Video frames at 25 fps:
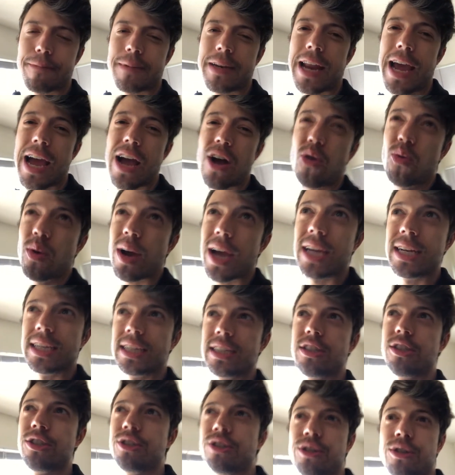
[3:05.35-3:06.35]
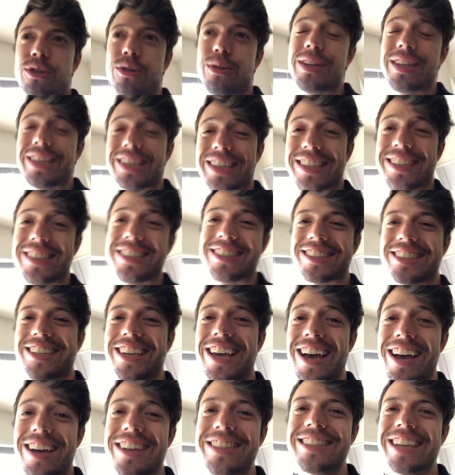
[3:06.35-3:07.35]
Now what I need to do is
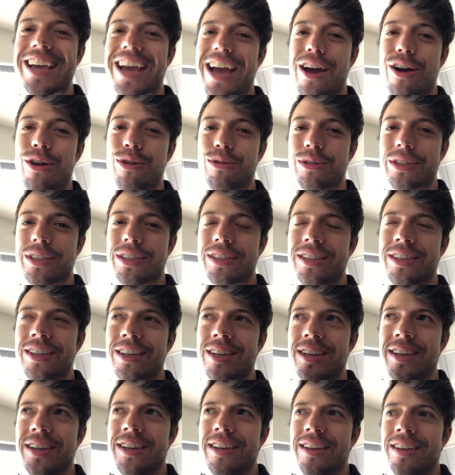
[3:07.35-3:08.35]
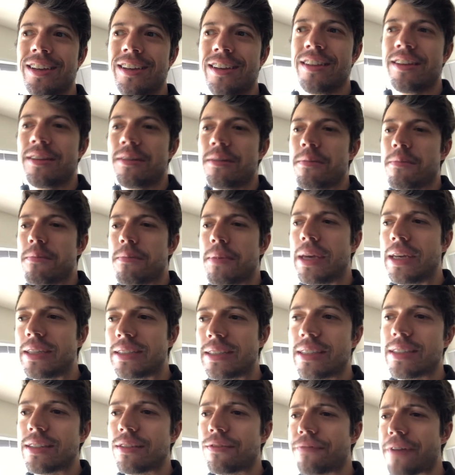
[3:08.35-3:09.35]
cut out
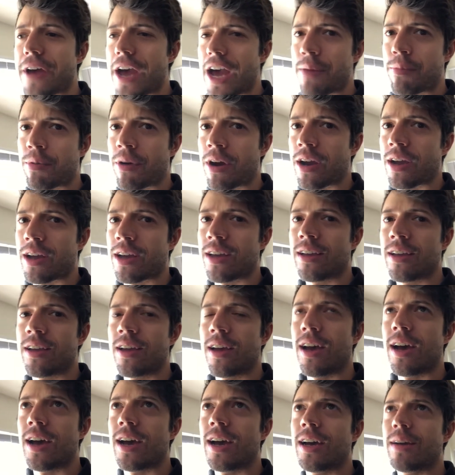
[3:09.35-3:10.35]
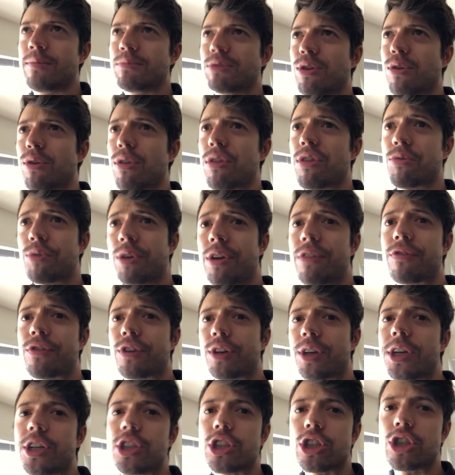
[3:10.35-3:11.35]
pieces of fabric, so 3 for
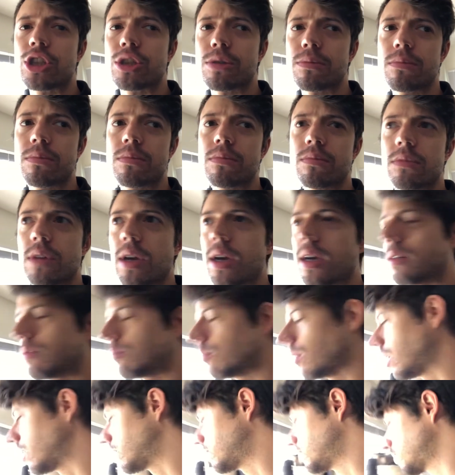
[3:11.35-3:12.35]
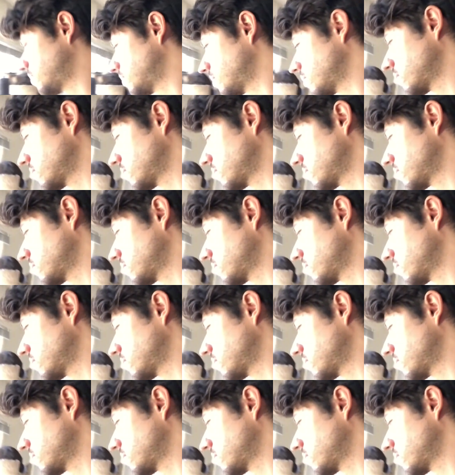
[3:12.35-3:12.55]
each, well,